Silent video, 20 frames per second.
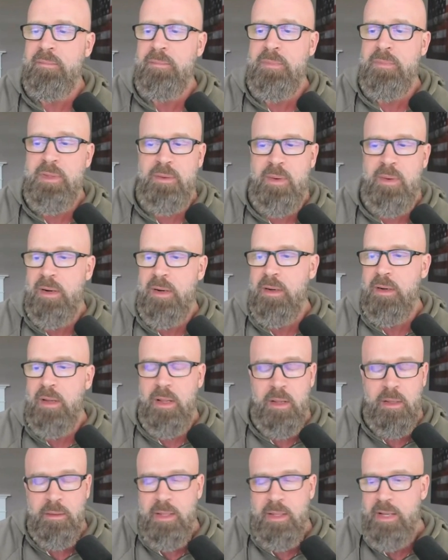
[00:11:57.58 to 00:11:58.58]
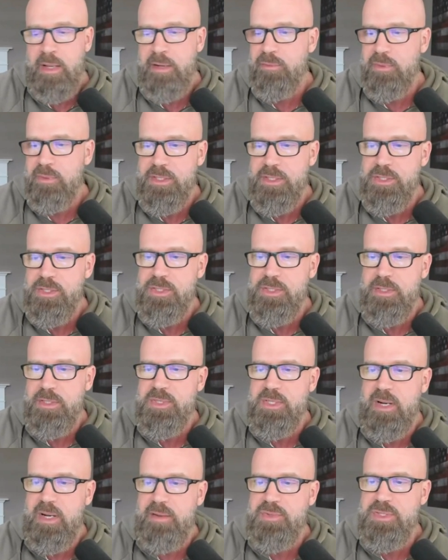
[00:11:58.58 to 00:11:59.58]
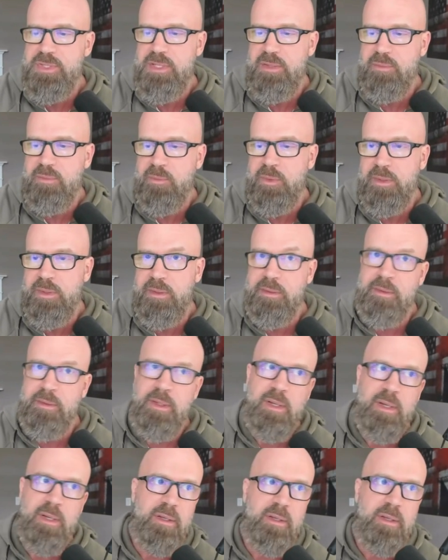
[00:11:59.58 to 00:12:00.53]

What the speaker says: there are a lot of relationships that I've seen where,